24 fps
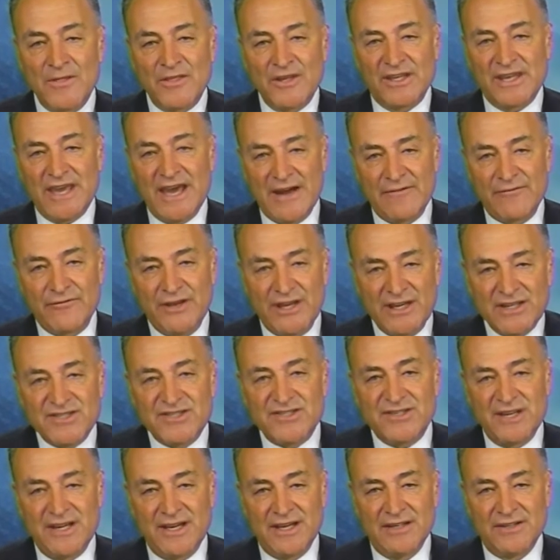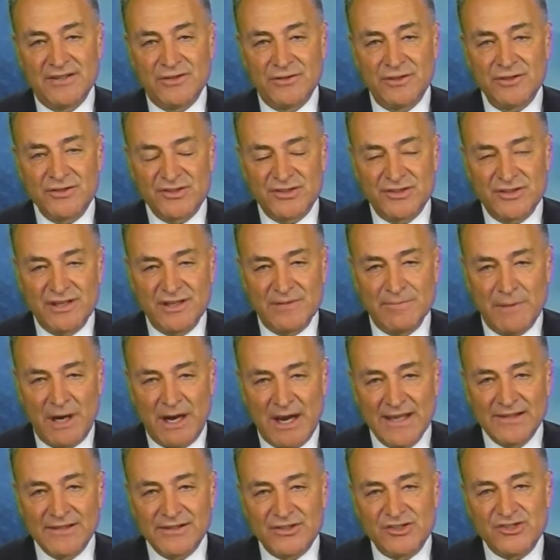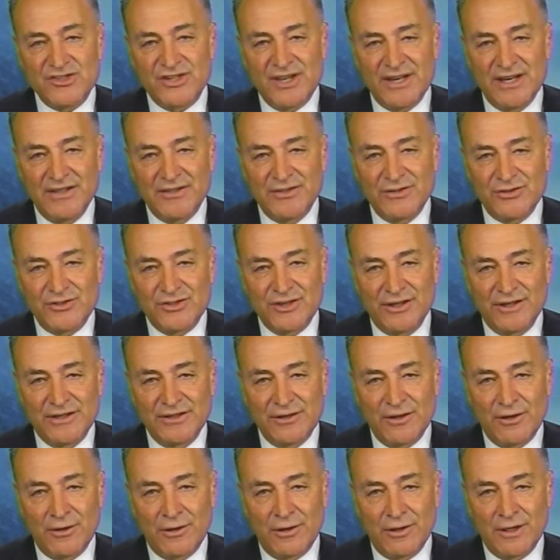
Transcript: The CAFE standards, the mileage standards on